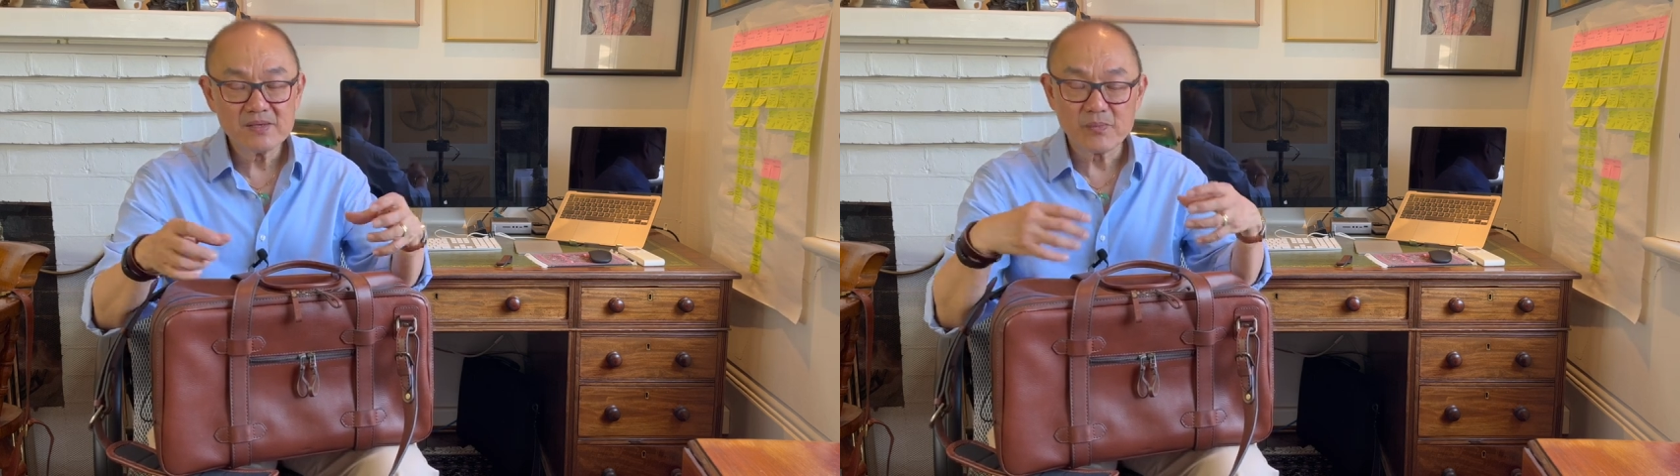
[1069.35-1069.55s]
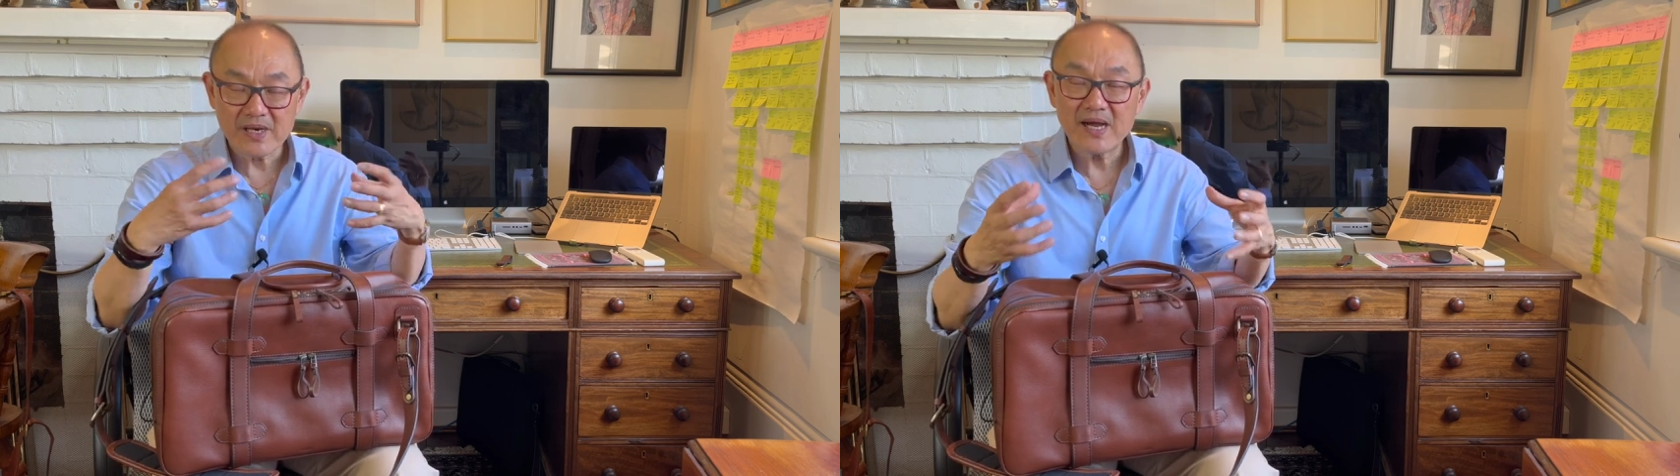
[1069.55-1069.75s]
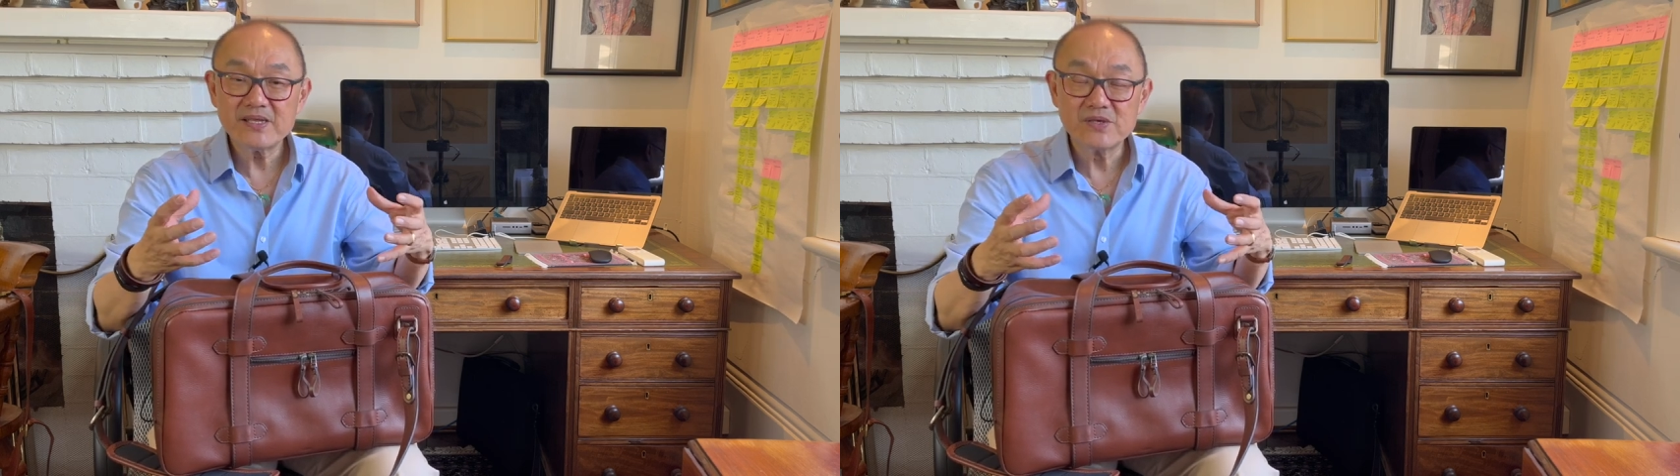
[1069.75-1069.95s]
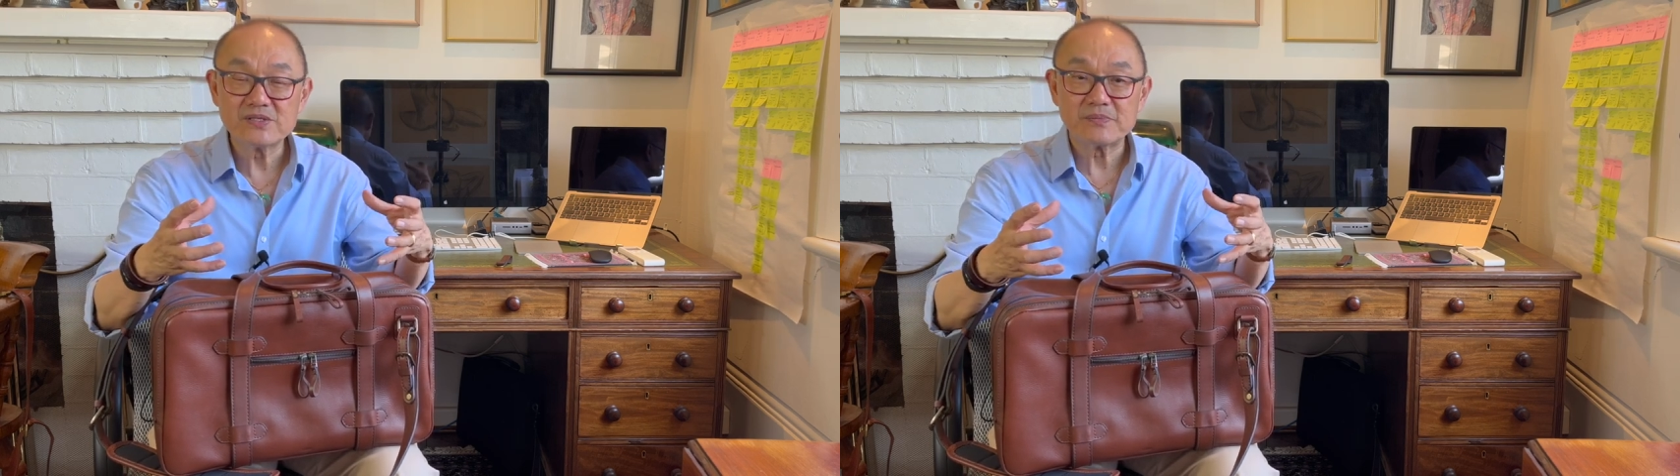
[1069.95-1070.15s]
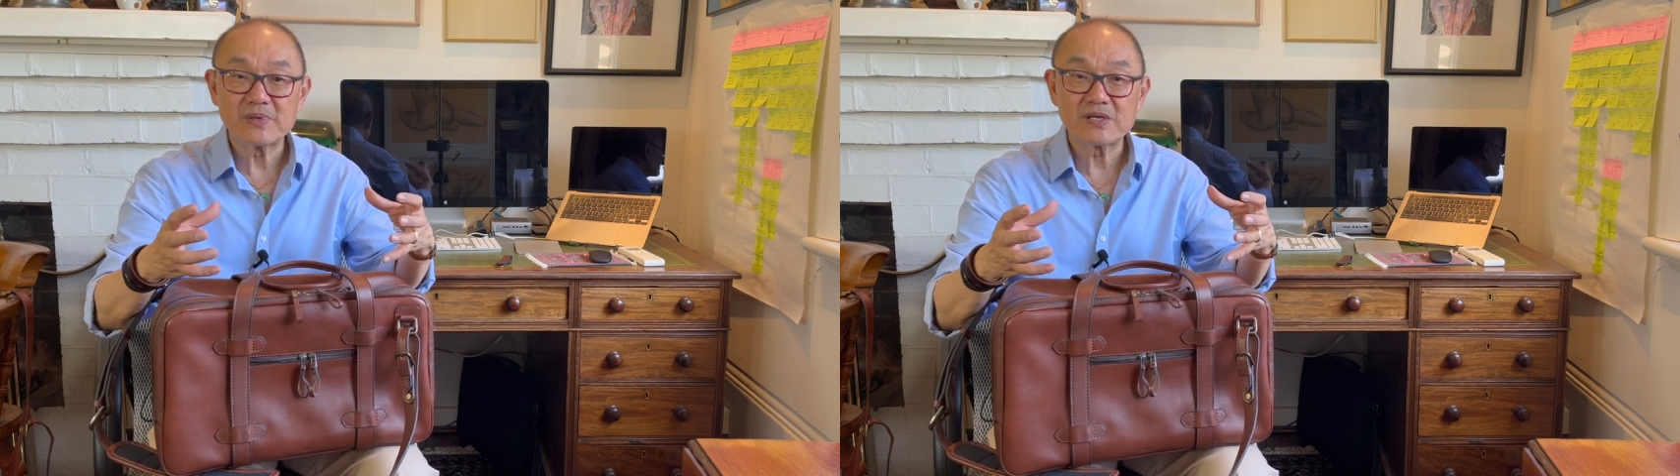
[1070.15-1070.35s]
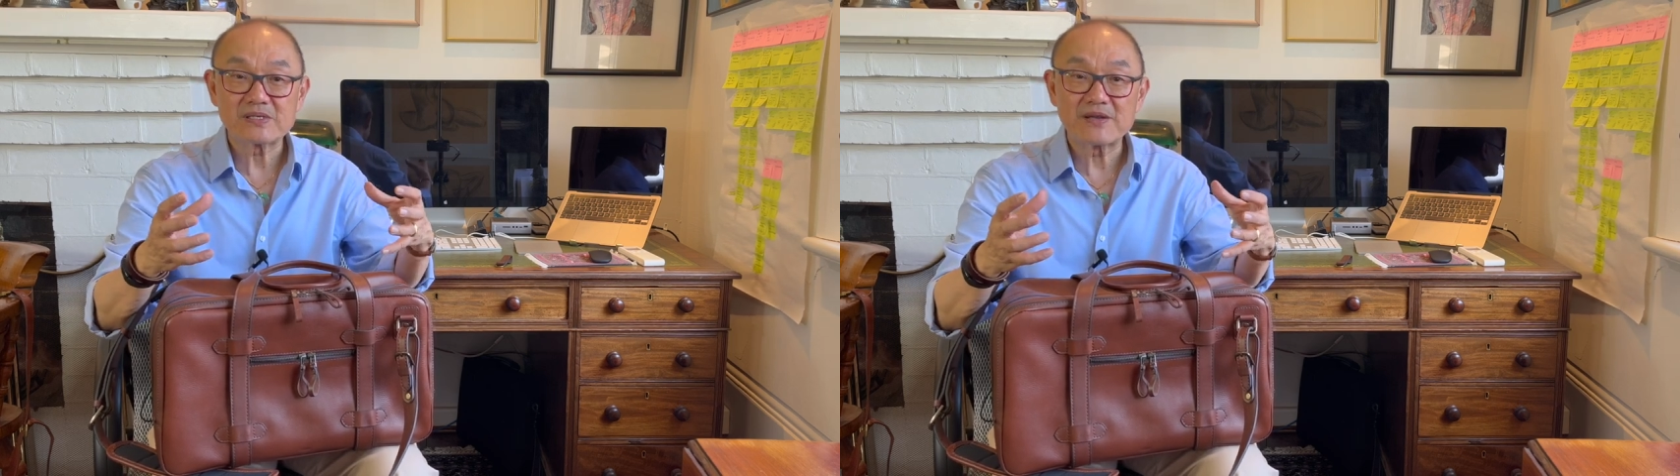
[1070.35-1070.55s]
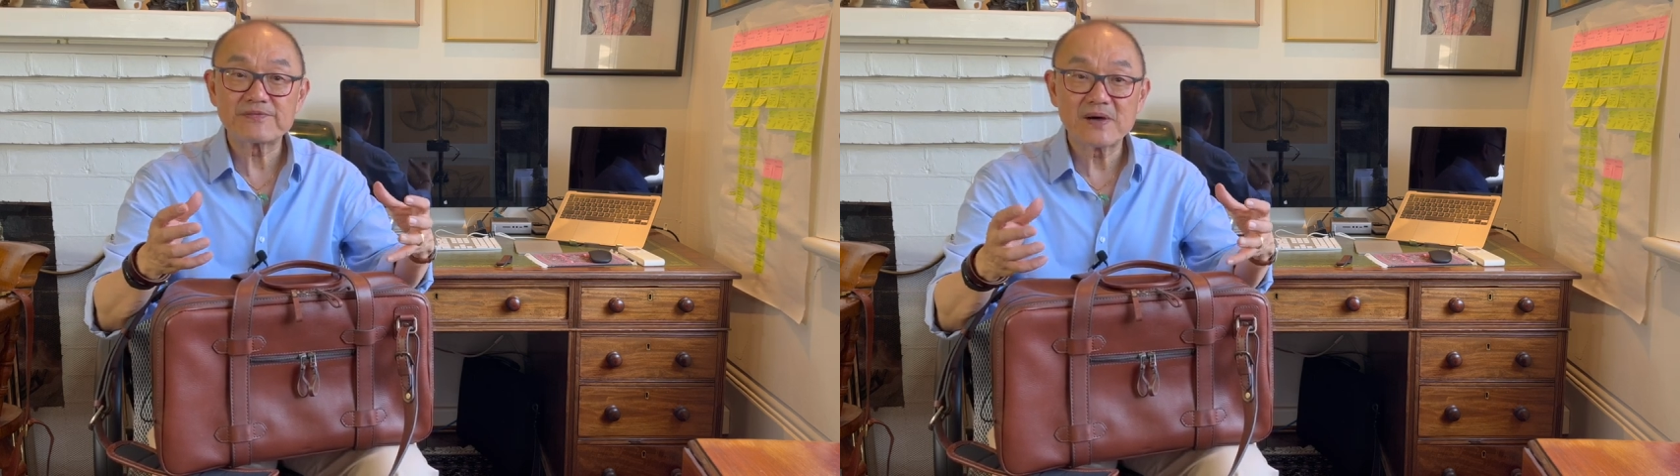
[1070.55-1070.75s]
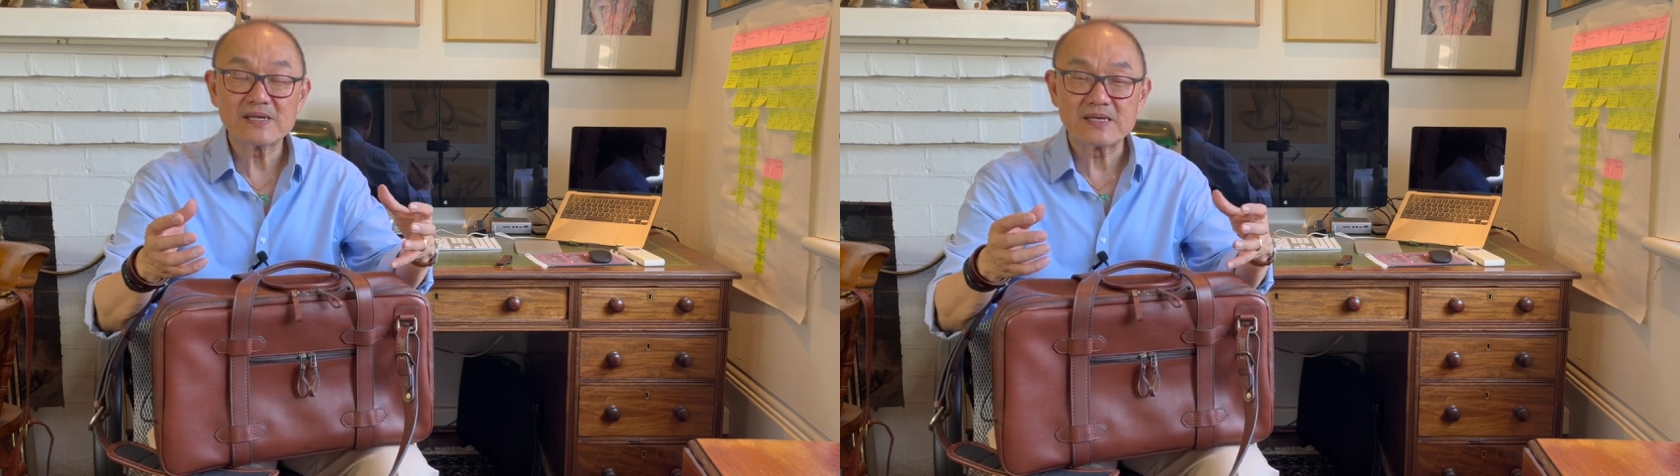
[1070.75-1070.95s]
but I use it because I
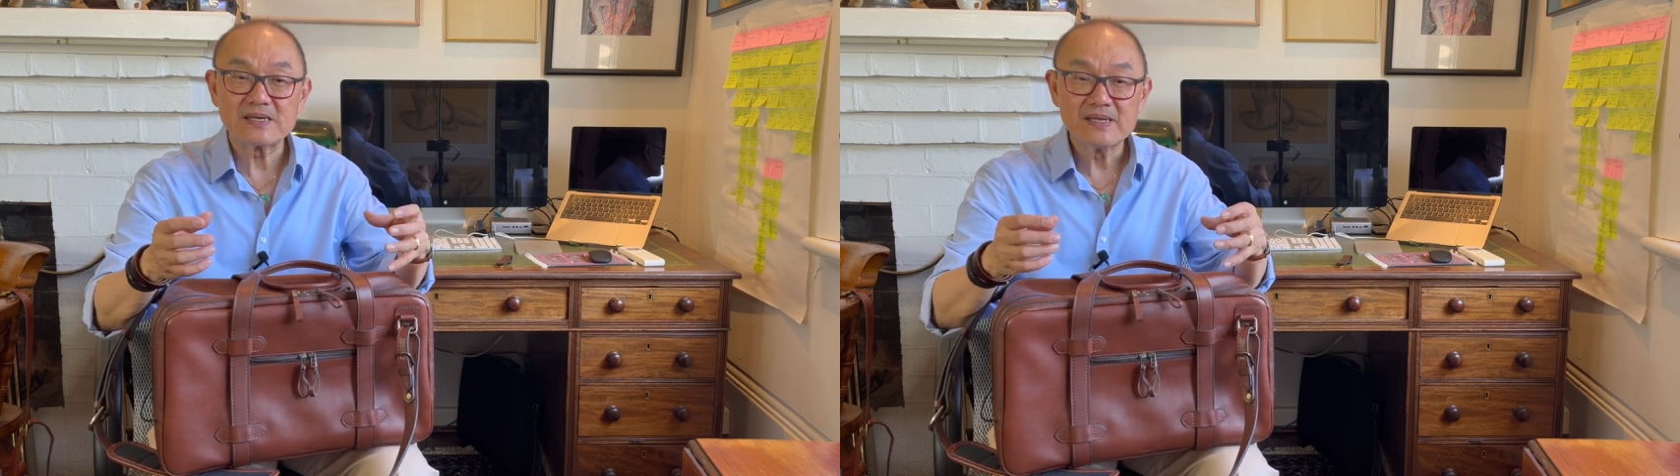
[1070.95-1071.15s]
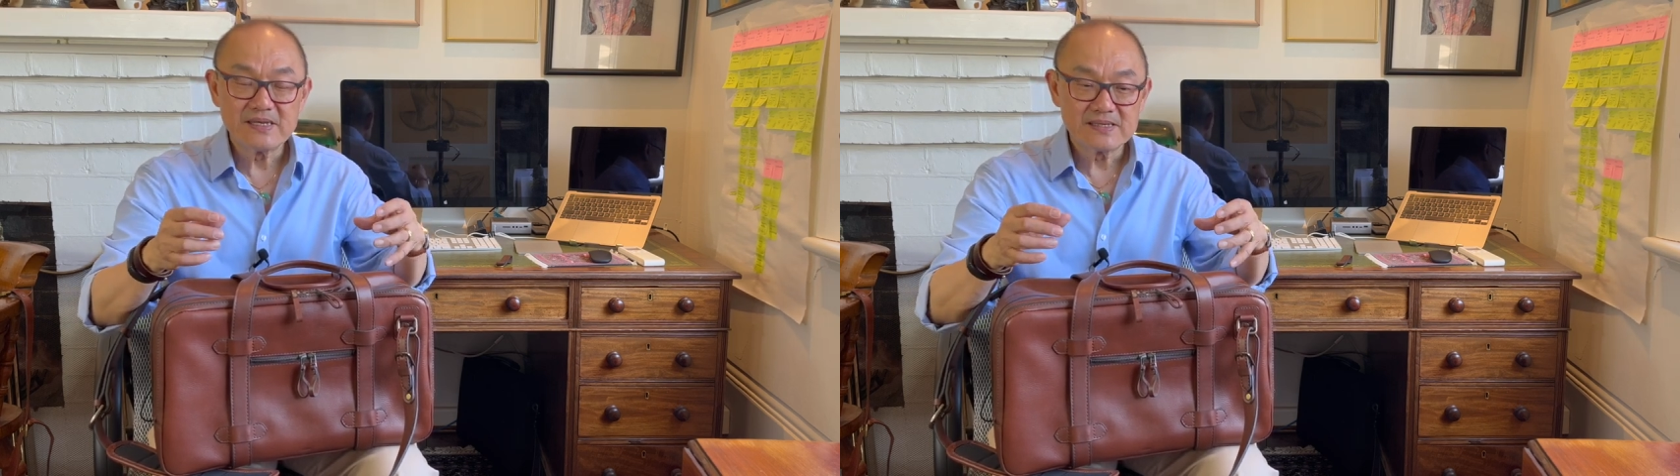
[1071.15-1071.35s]
find it